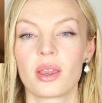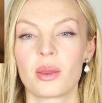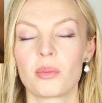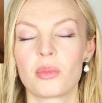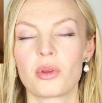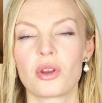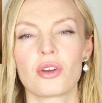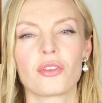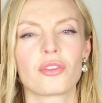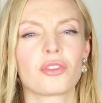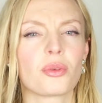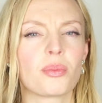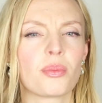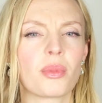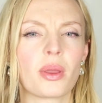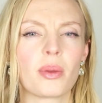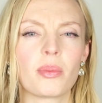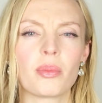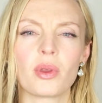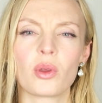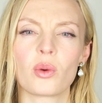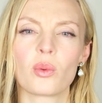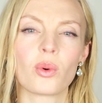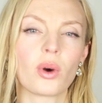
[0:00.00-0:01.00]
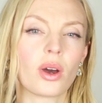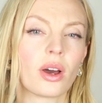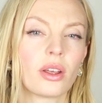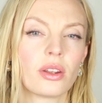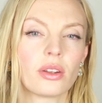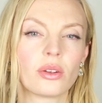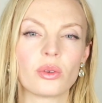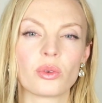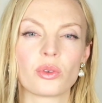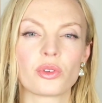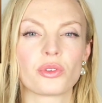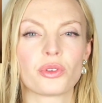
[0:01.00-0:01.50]
But after maybe
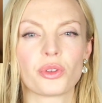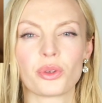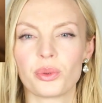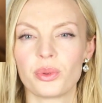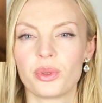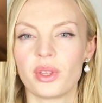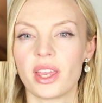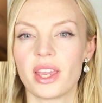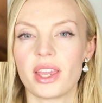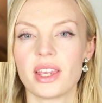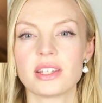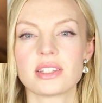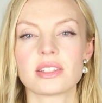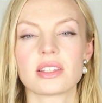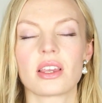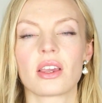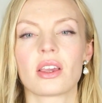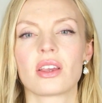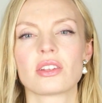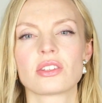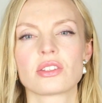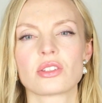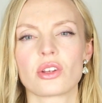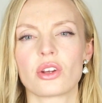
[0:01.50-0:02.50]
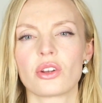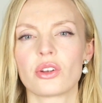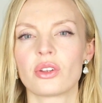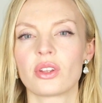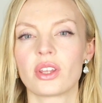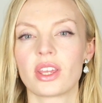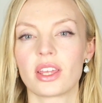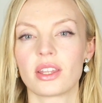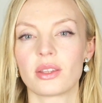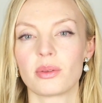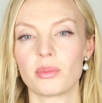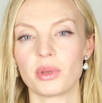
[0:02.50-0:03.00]
1 or 2 days, I started to
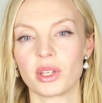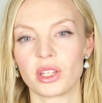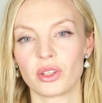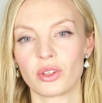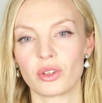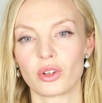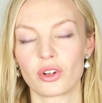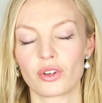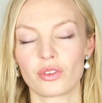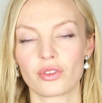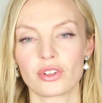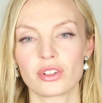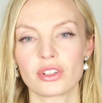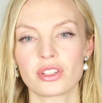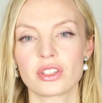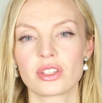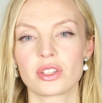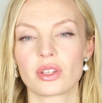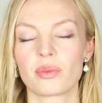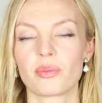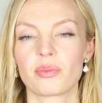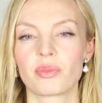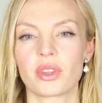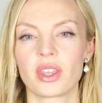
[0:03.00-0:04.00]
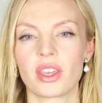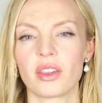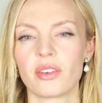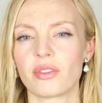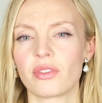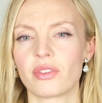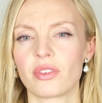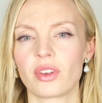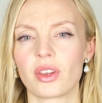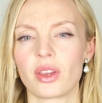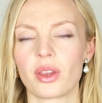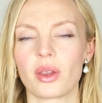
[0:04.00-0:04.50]
get a bit nervous.
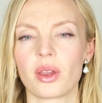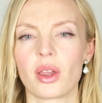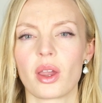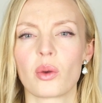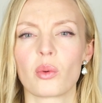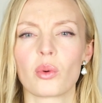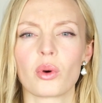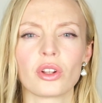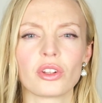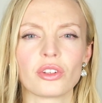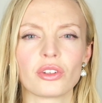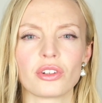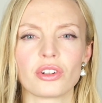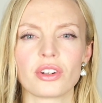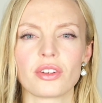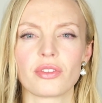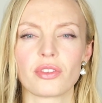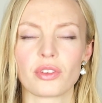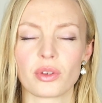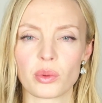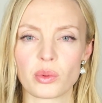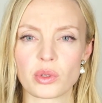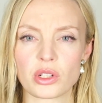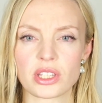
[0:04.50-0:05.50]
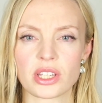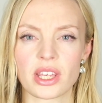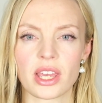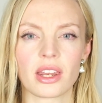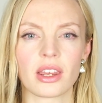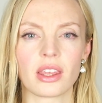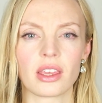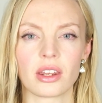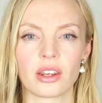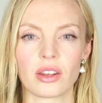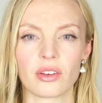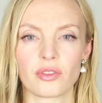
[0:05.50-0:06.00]
I wondered if he was
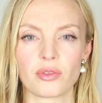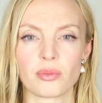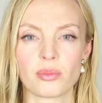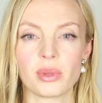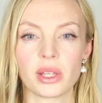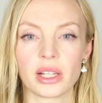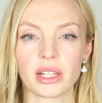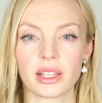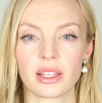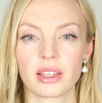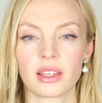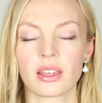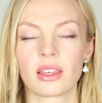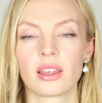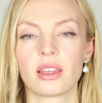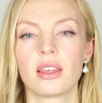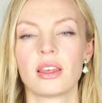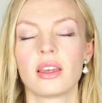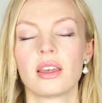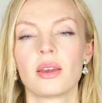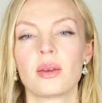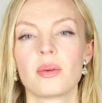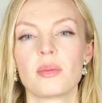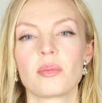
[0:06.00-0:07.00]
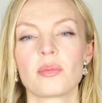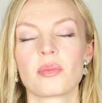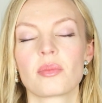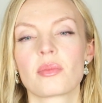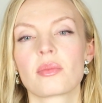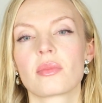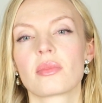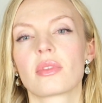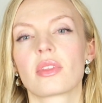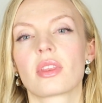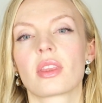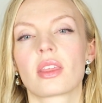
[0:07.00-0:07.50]
getting enough milk.
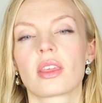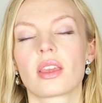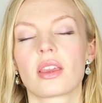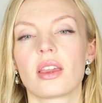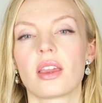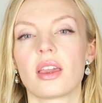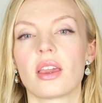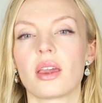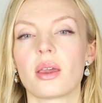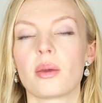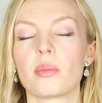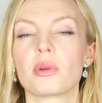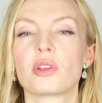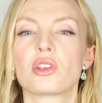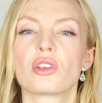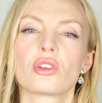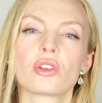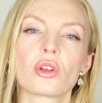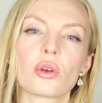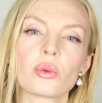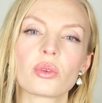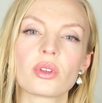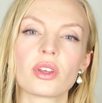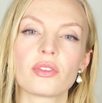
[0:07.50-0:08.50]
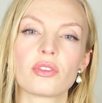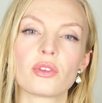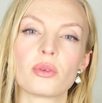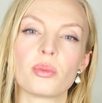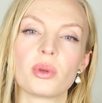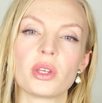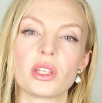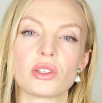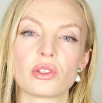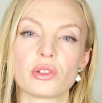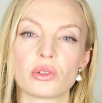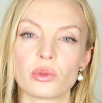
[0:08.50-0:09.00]
But you don't have to
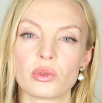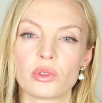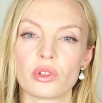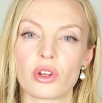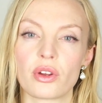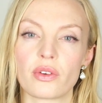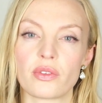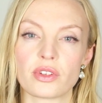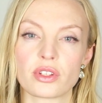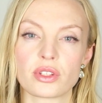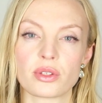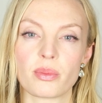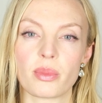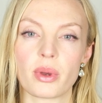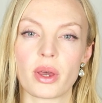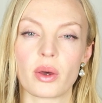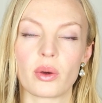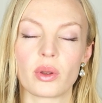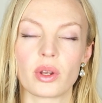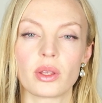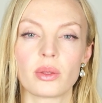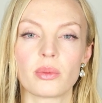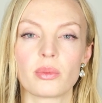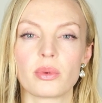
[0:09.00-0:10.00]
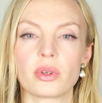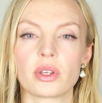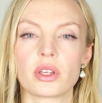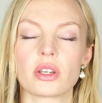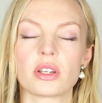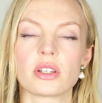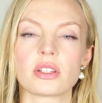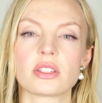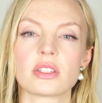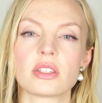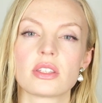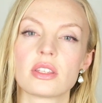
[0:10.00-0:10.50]
be too nervous about it,
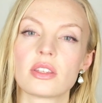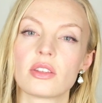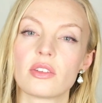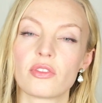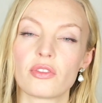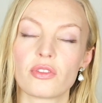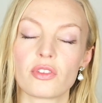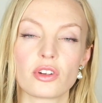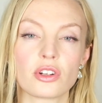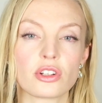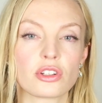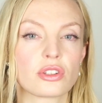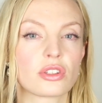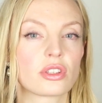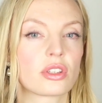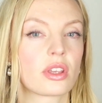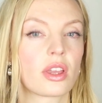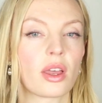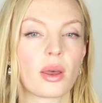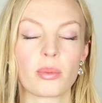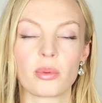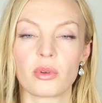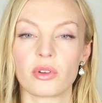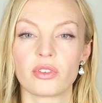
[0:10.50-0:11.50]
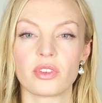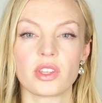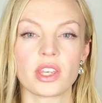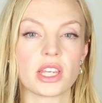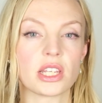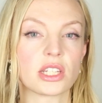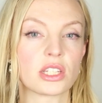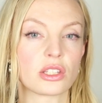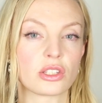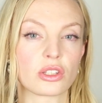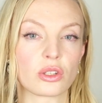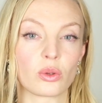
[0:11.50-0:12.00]
because the first couple of
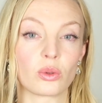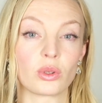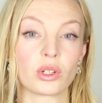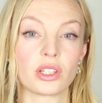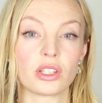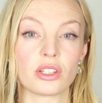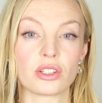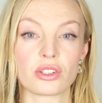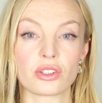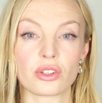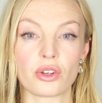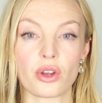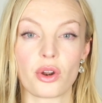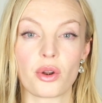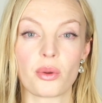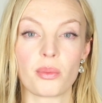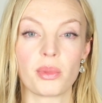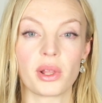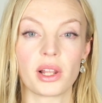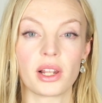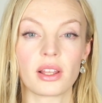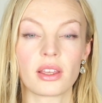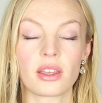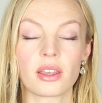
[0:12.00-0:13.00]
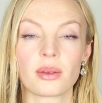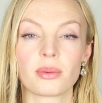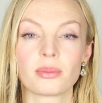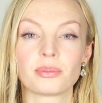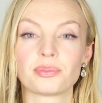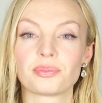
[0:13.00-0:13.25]
days is only the starter milk,